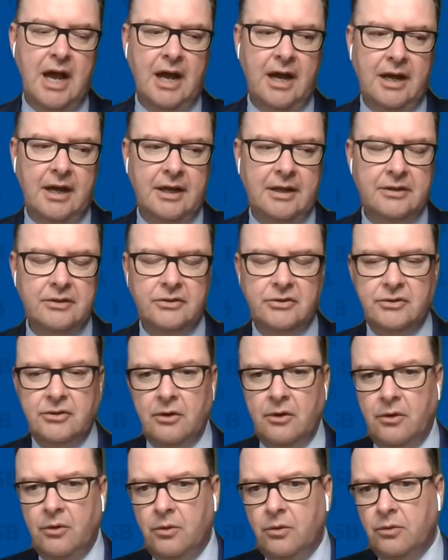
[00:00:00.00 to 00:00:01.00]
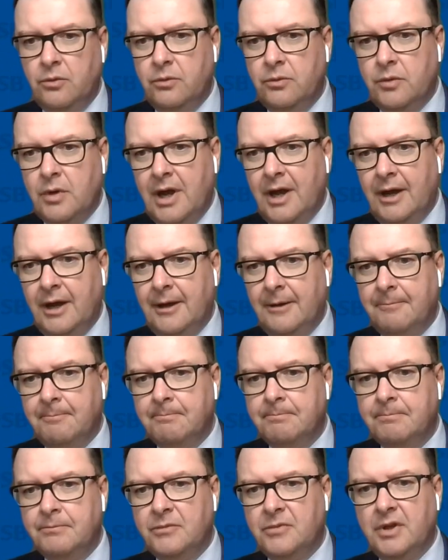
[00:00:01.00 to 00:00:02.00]
Uh, so
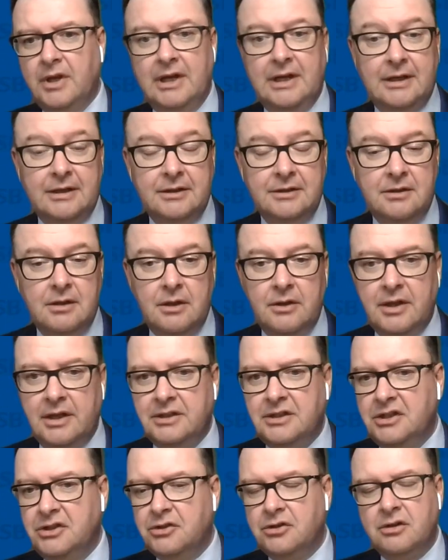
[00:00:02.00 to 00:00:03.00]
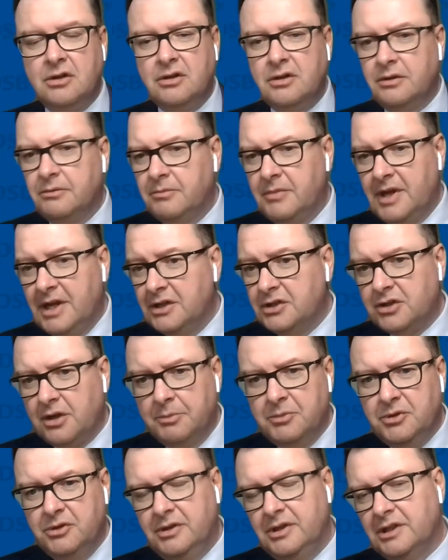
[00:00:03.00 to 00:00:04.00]
um, the the teacher
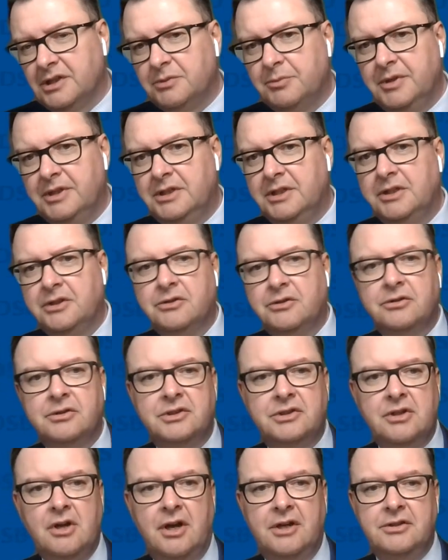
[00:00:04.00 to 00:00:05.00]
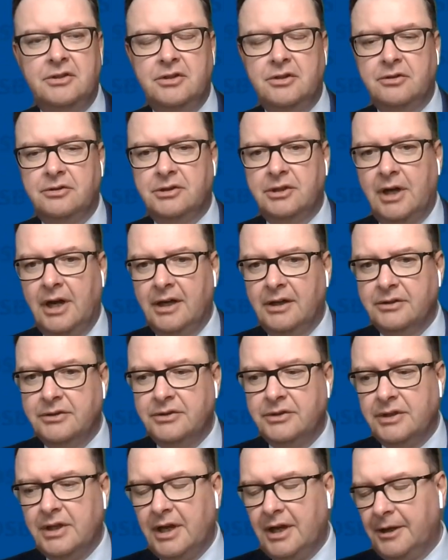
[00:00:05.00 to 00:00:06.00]
HWDSB teacher assigned to your
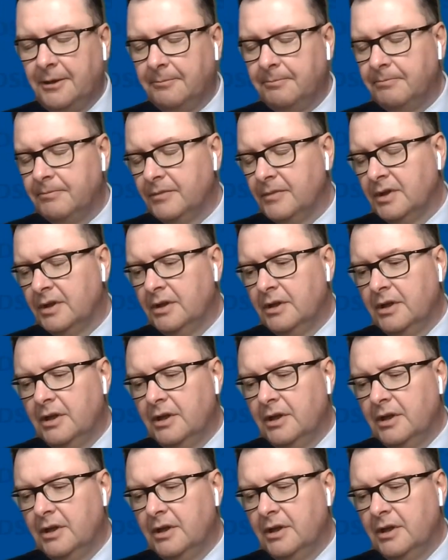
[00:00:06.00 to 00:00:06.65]
child's um,